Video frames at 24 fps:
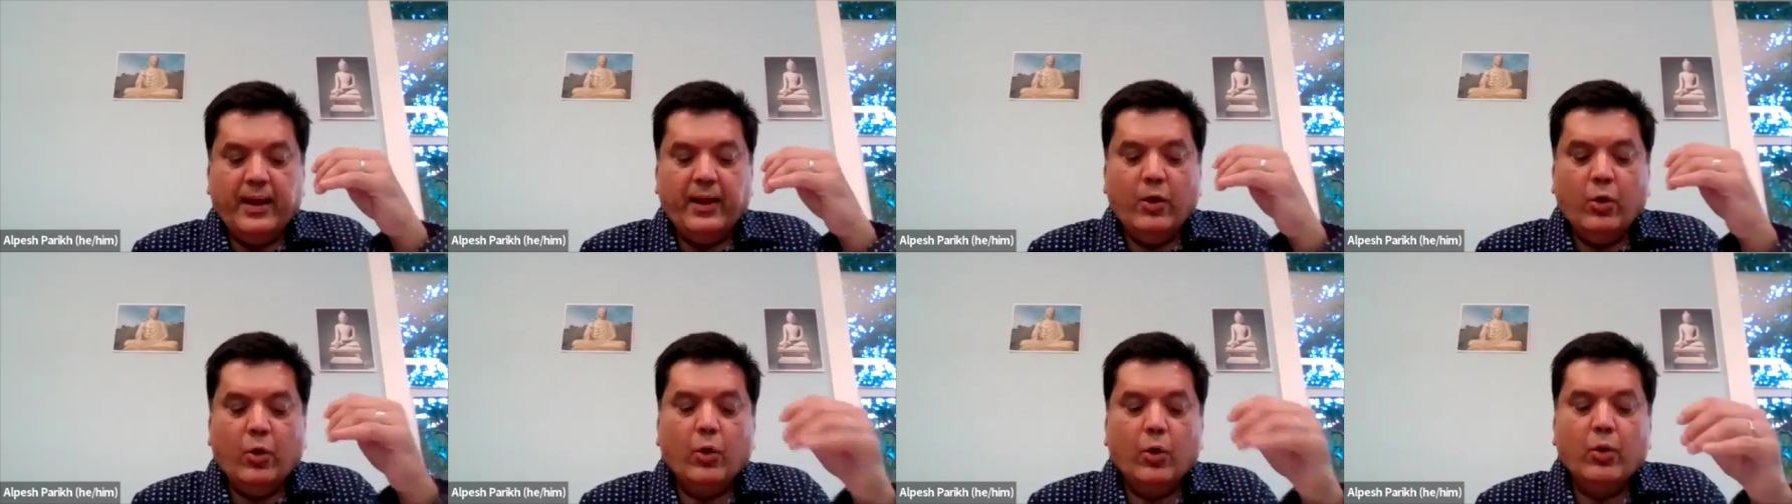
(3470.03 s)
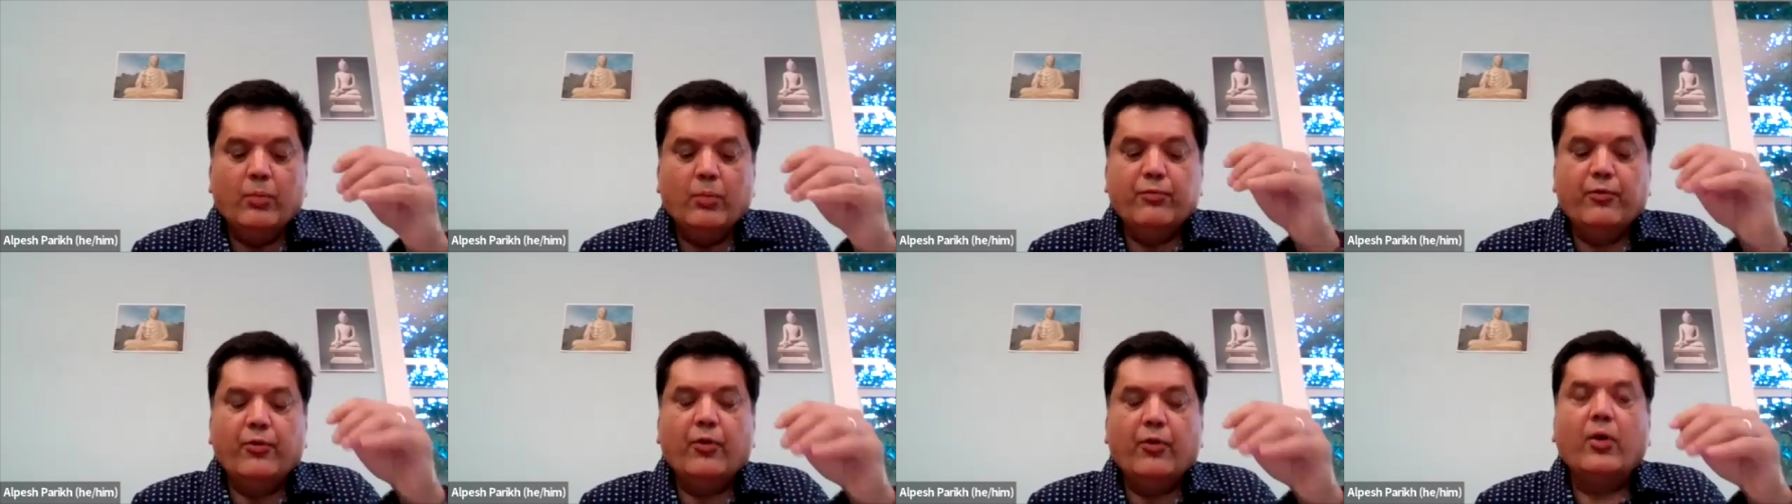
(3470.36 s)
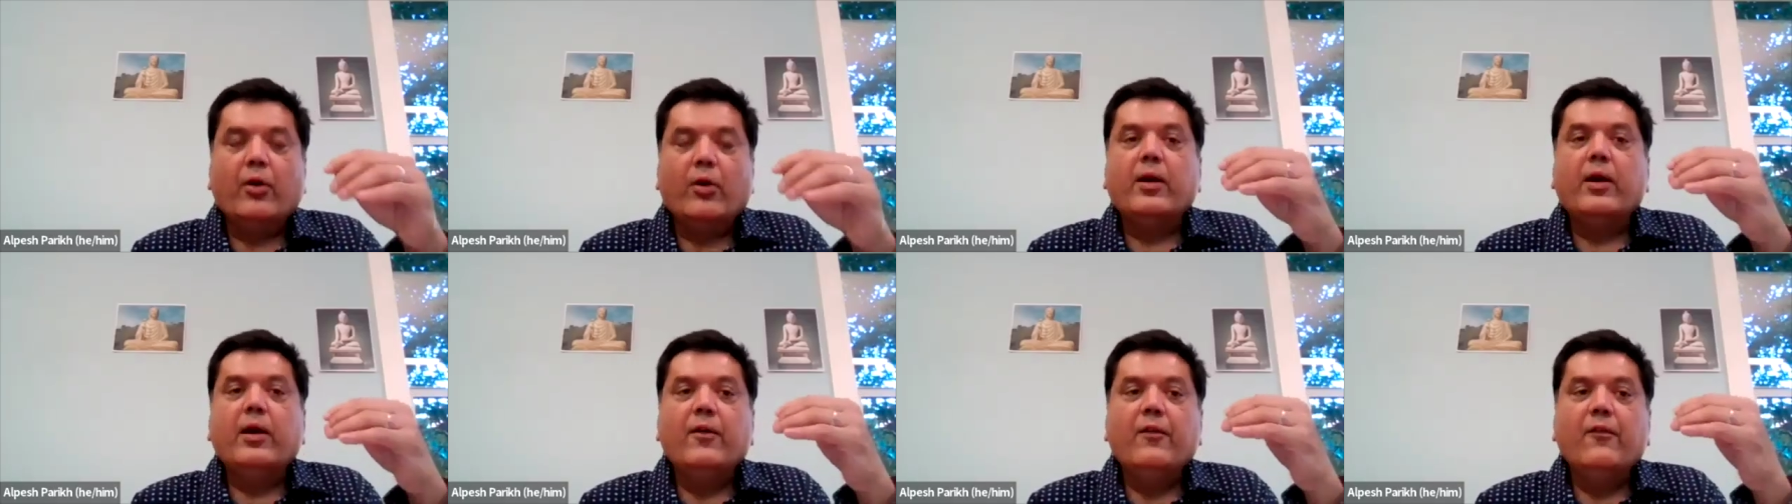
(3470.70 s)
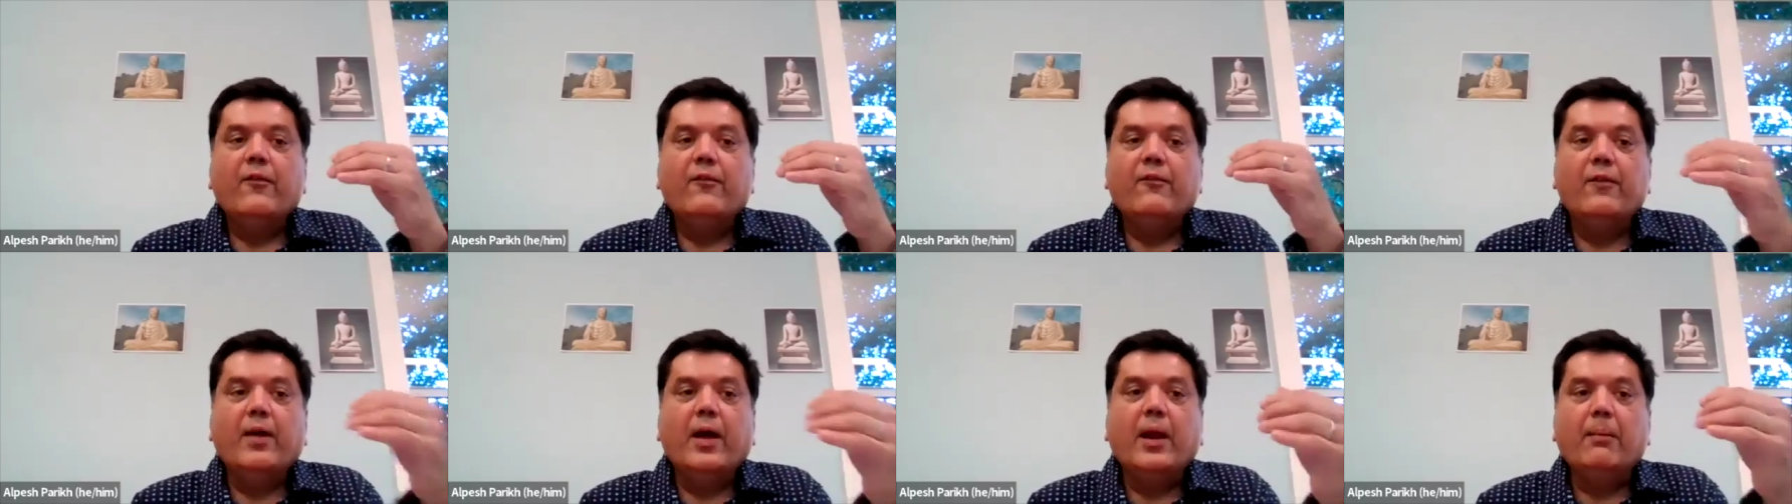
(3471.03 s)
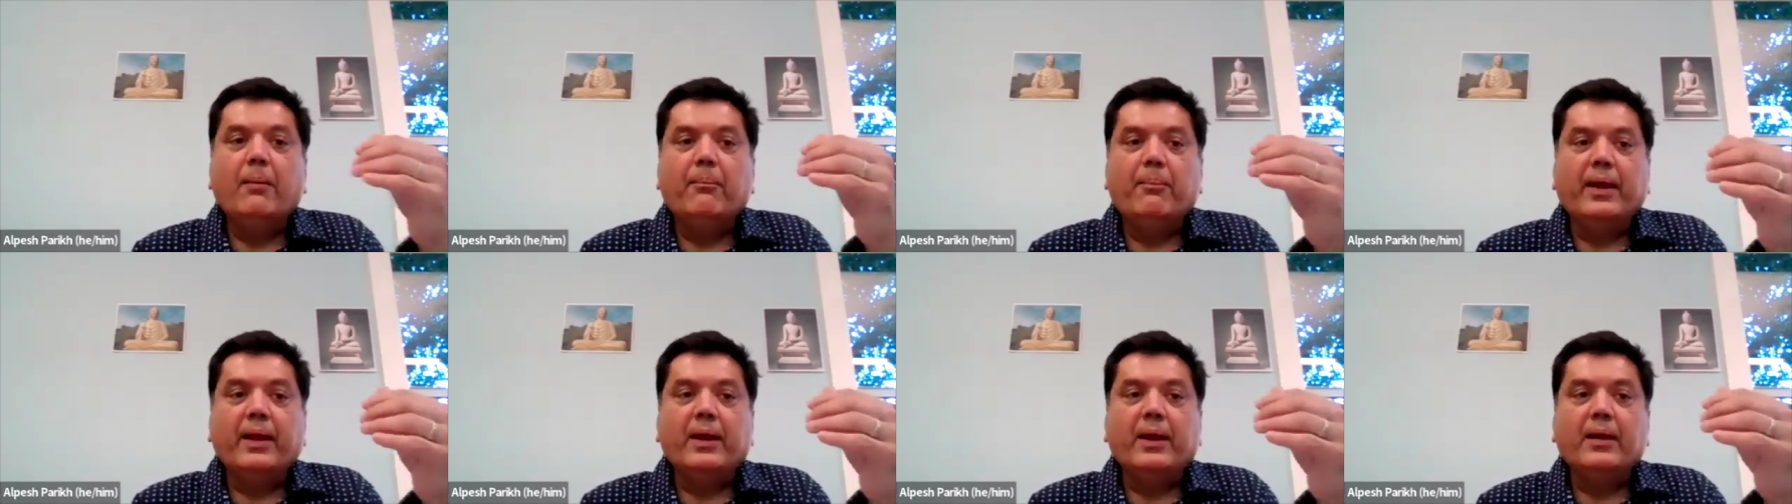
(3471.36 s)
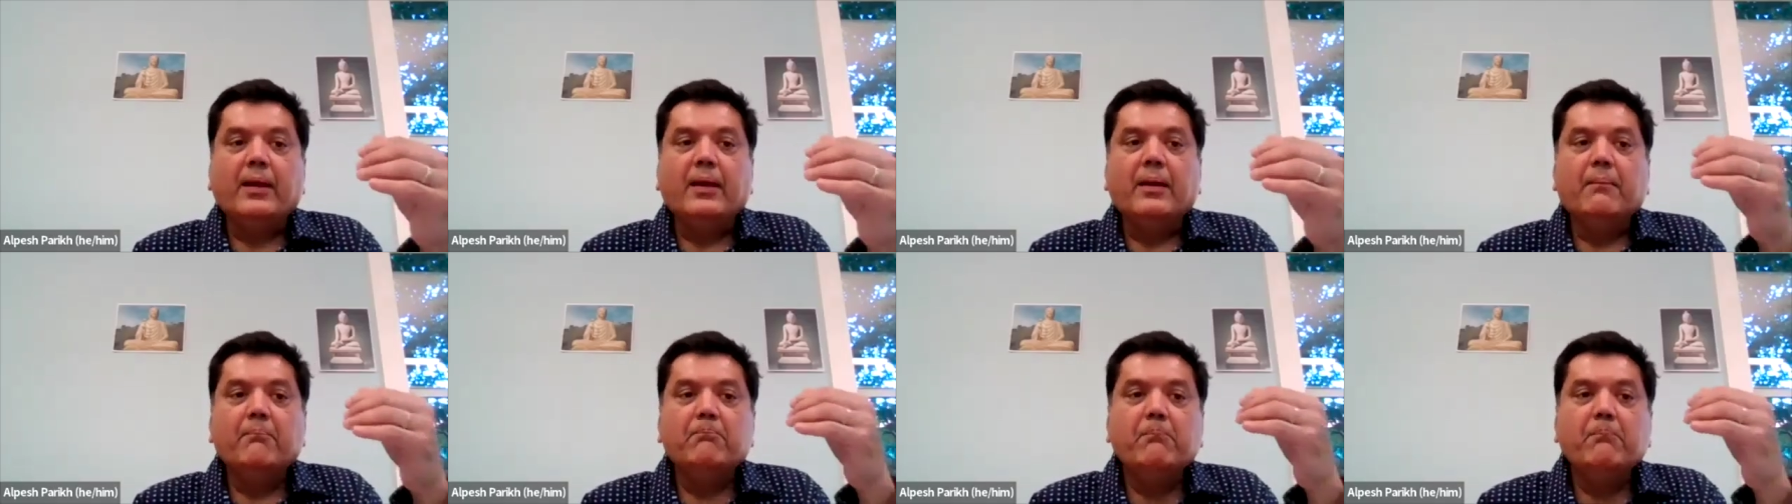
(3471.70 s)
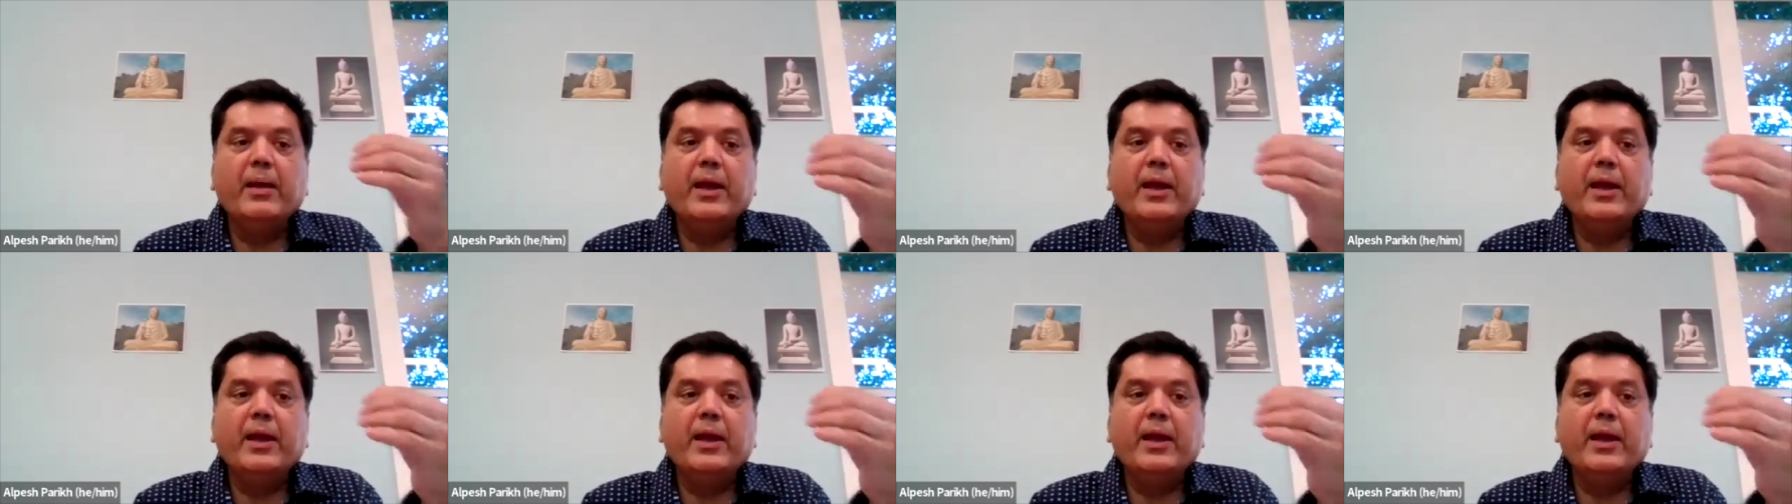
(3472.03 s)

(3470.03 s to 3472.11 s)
a hope for well-being.